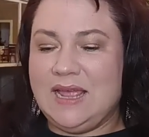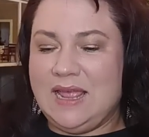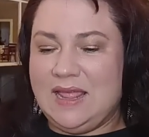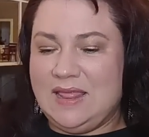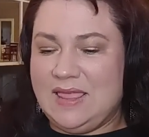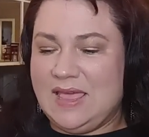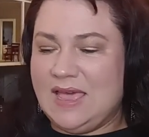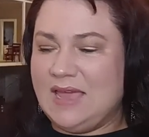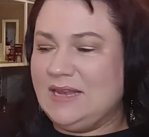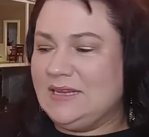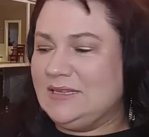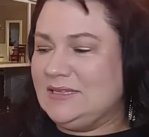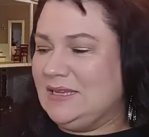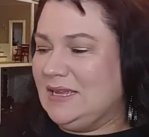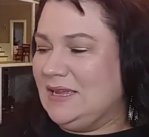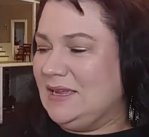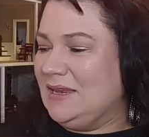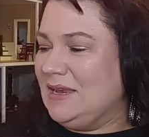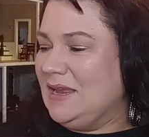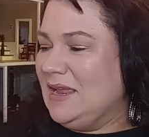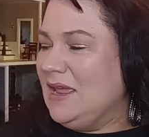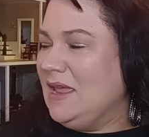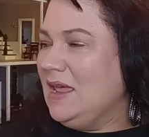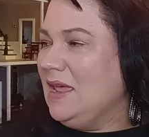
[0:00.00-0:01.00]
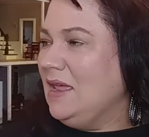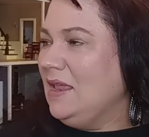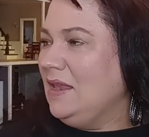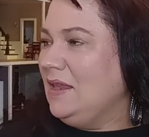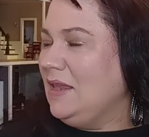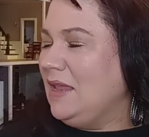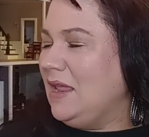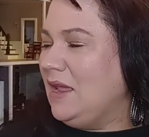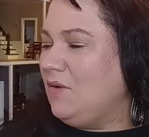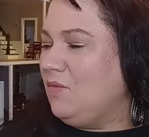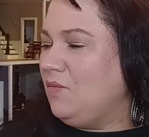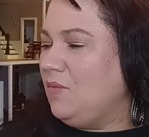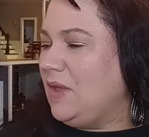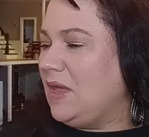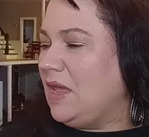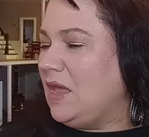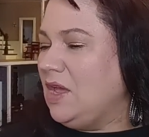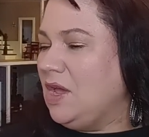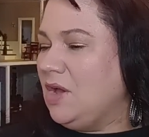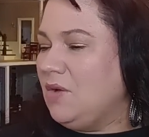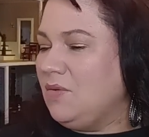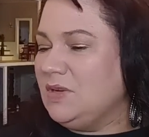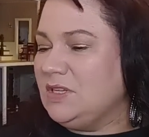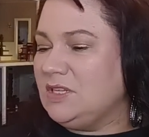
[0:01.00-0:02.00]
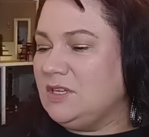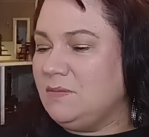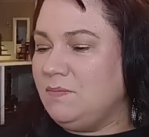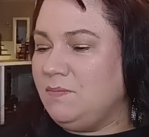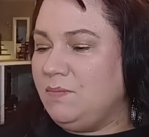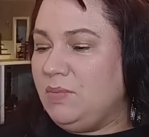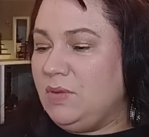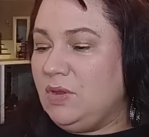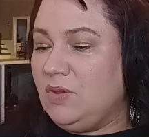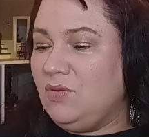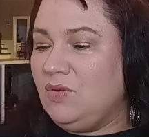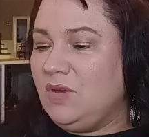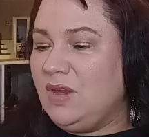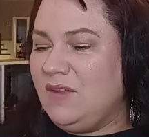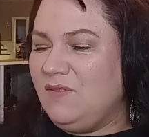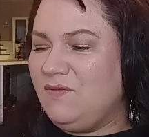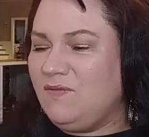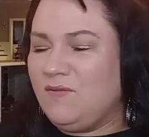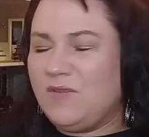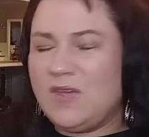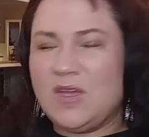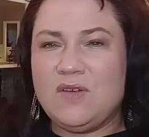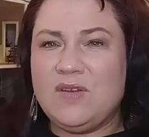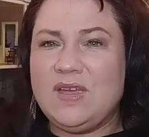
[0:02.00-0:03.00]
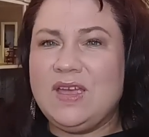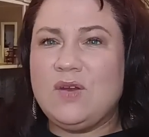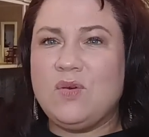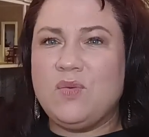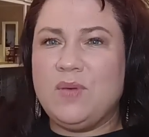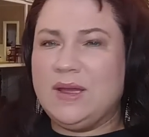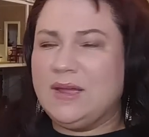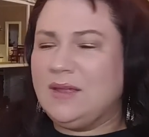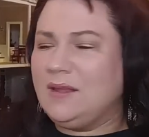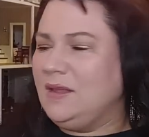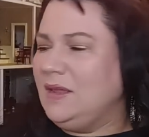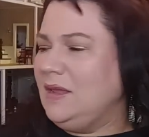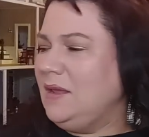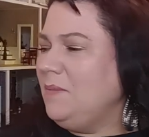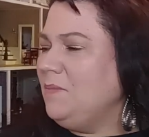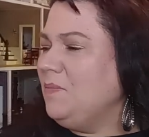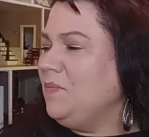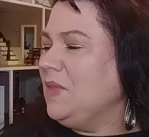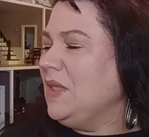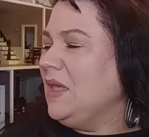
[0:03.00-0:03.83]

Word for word: And that is it. Now we can go into beauty very quickly.